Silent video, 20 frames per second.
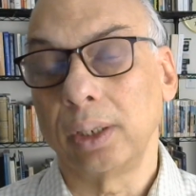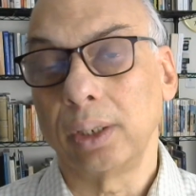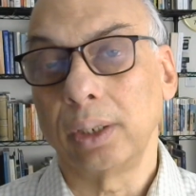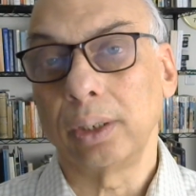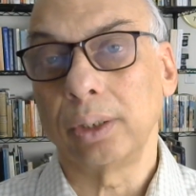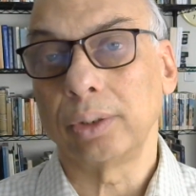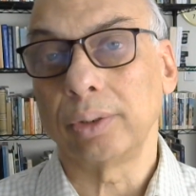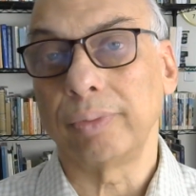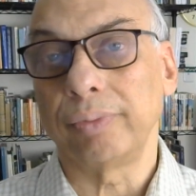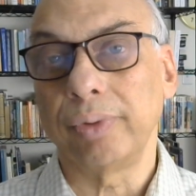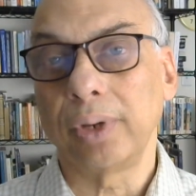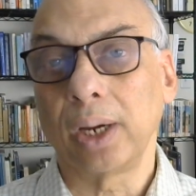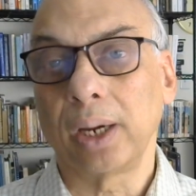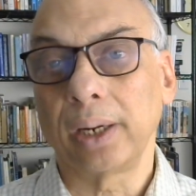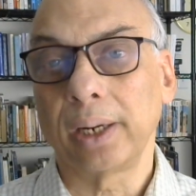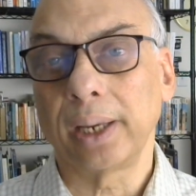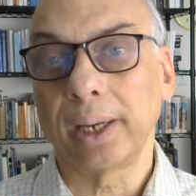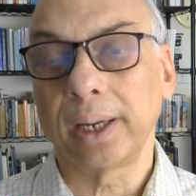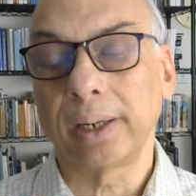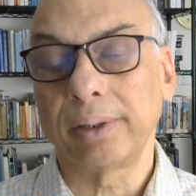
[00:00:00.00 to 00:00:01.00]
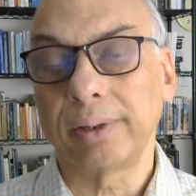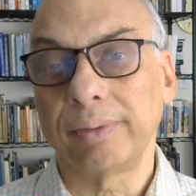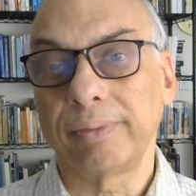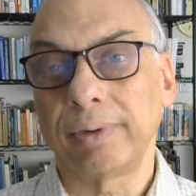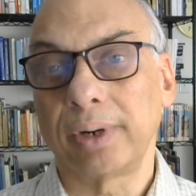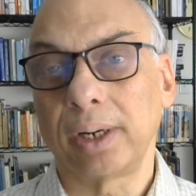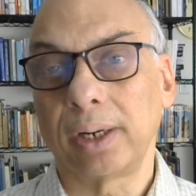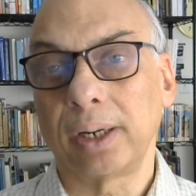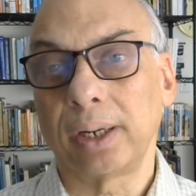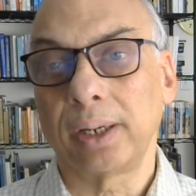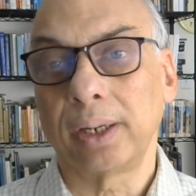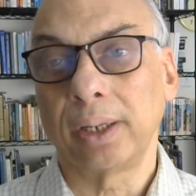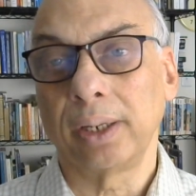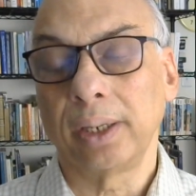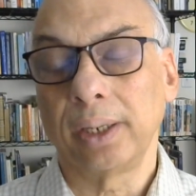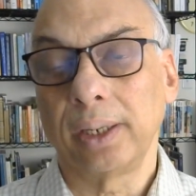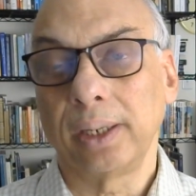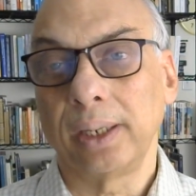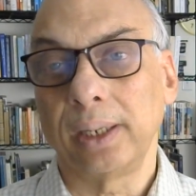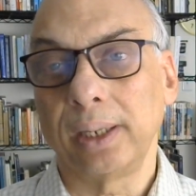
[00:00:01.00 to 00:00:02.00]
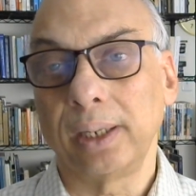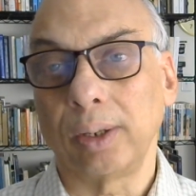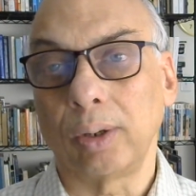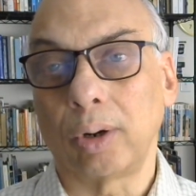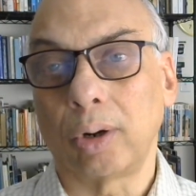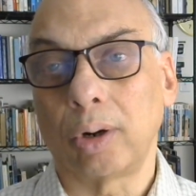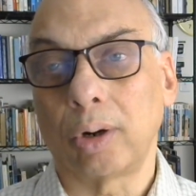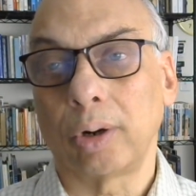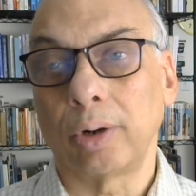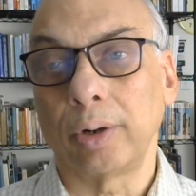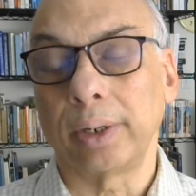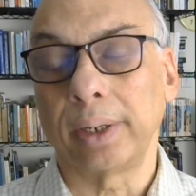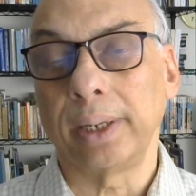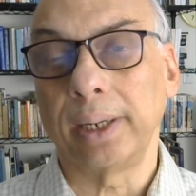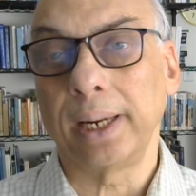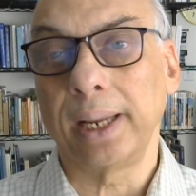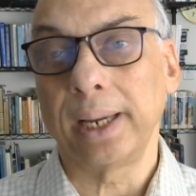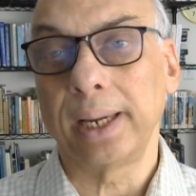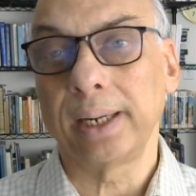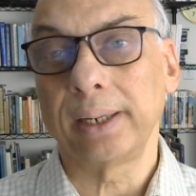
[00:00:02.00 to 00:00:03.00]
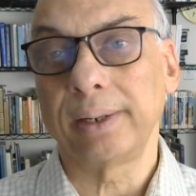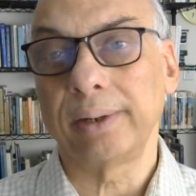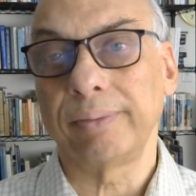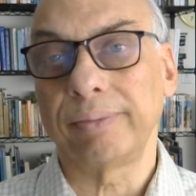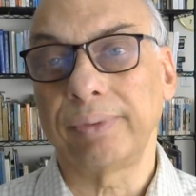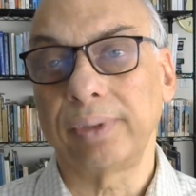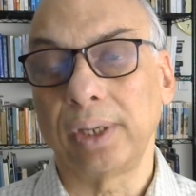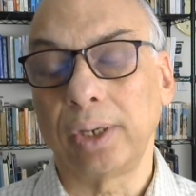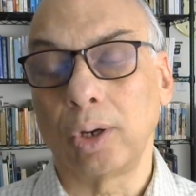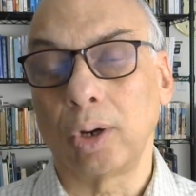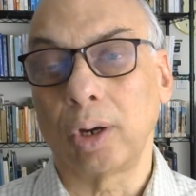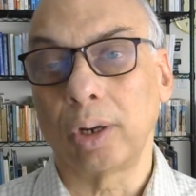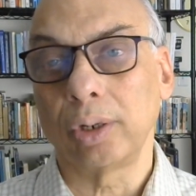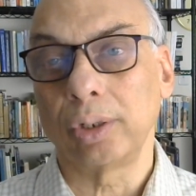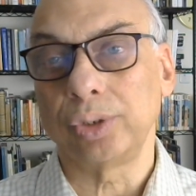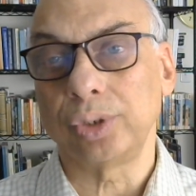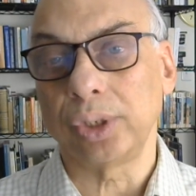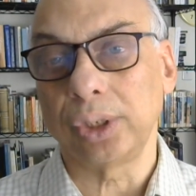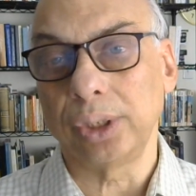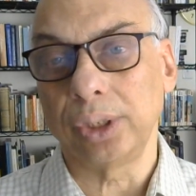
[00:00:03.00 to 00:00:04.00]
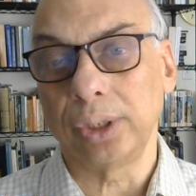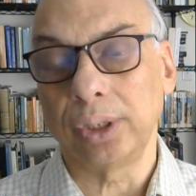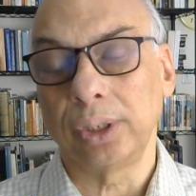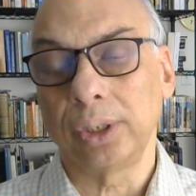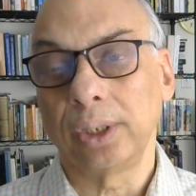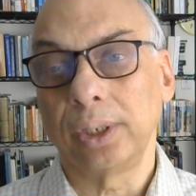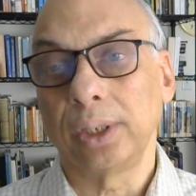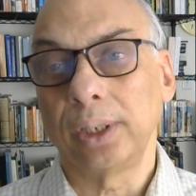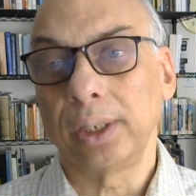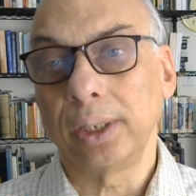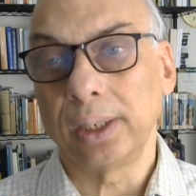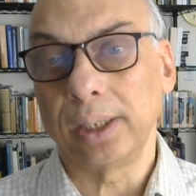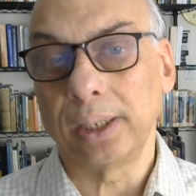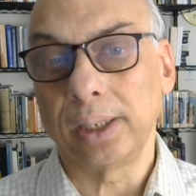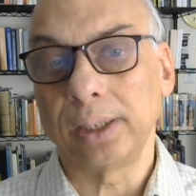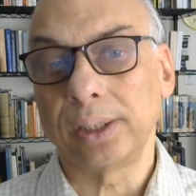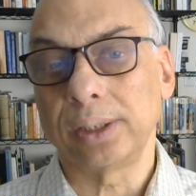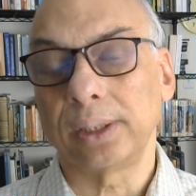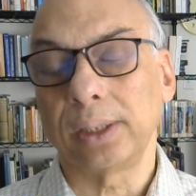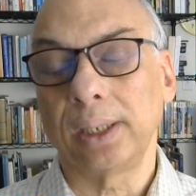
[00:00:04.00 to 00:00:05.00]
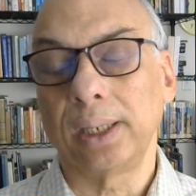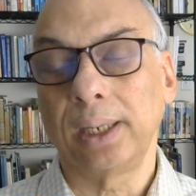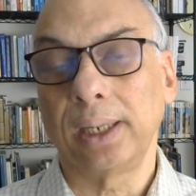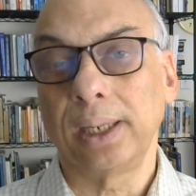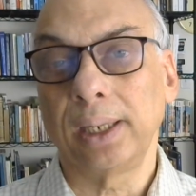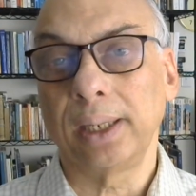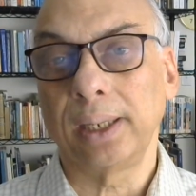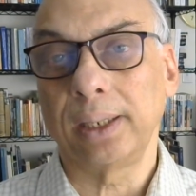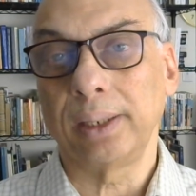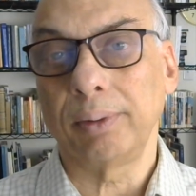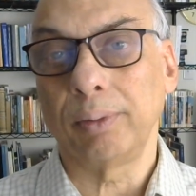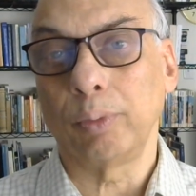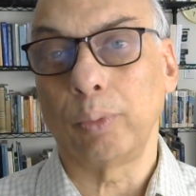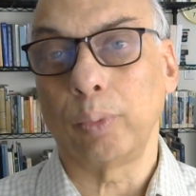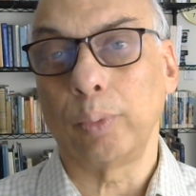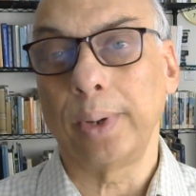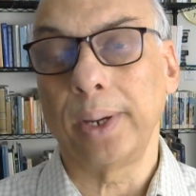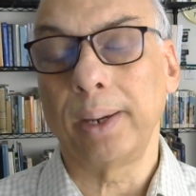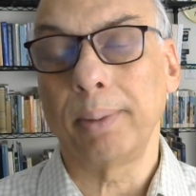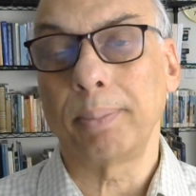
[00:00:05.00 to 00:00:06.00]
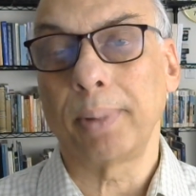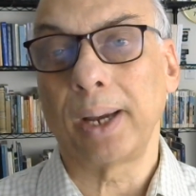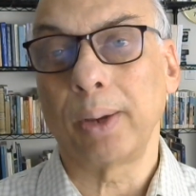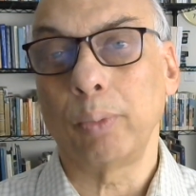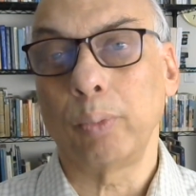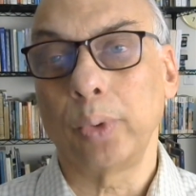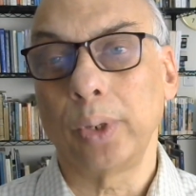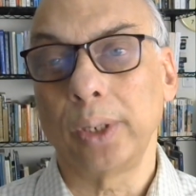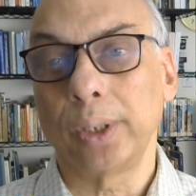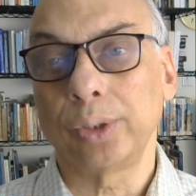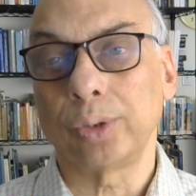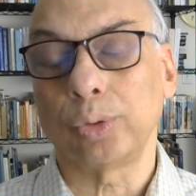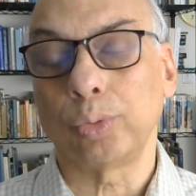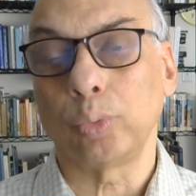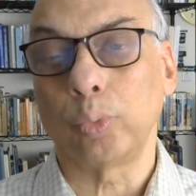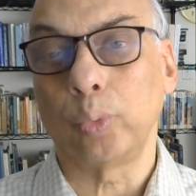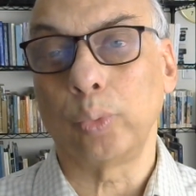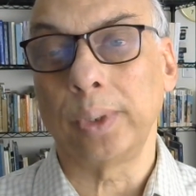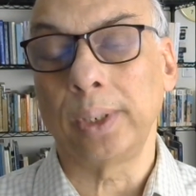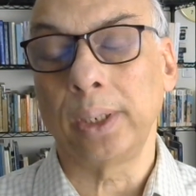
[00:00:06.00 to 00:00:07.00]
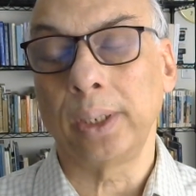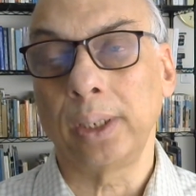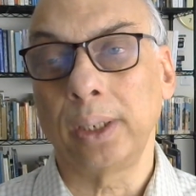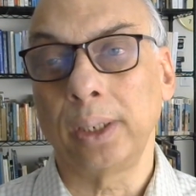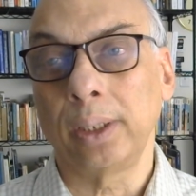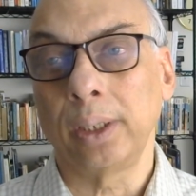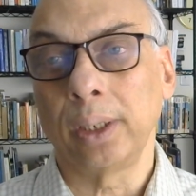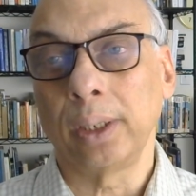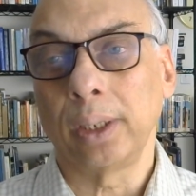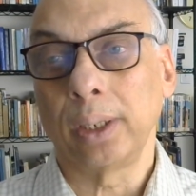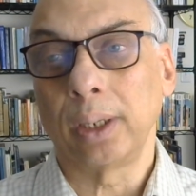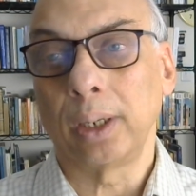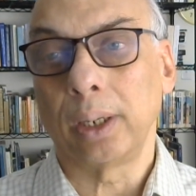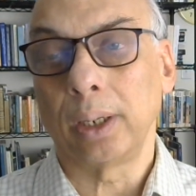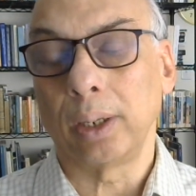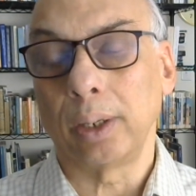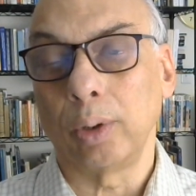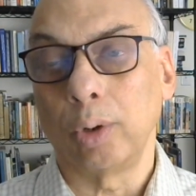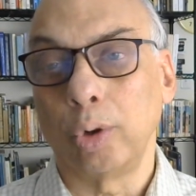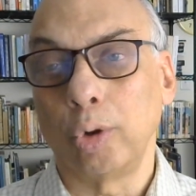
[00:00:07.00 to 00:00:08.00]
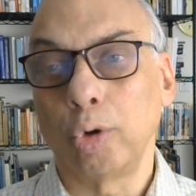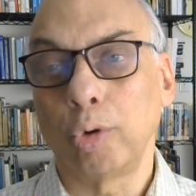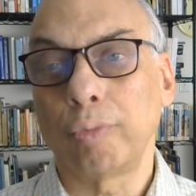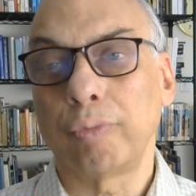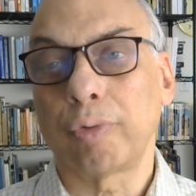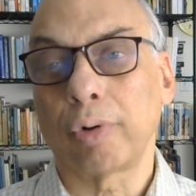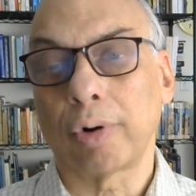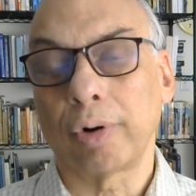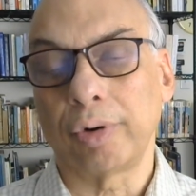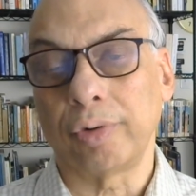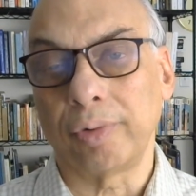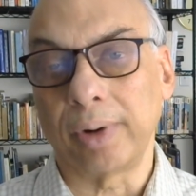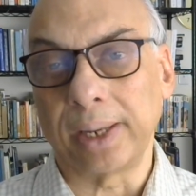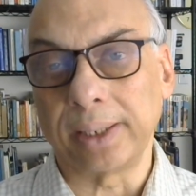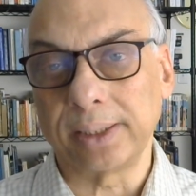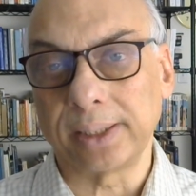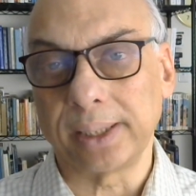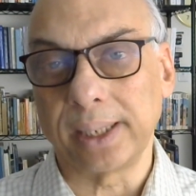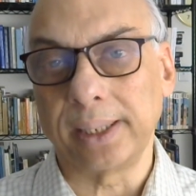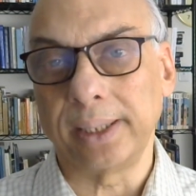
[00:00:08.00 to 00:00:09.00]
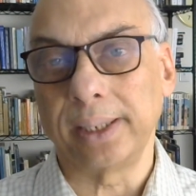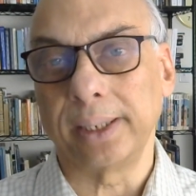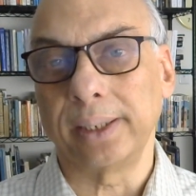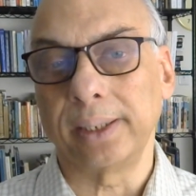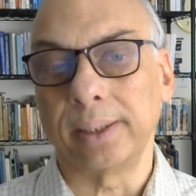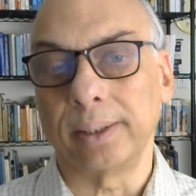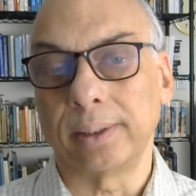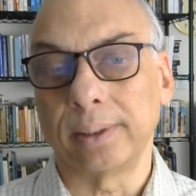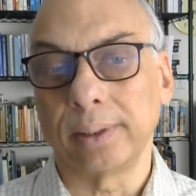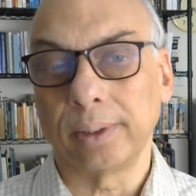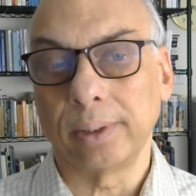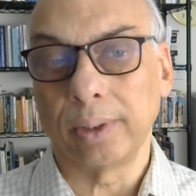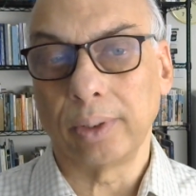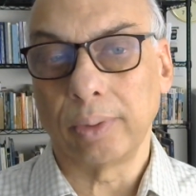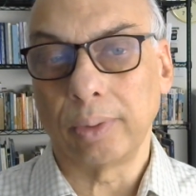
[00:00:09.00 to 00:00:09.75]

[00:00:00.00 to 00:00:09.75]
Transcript: So, via negativa eh, or negative theology is a way by which we look for a transcendent.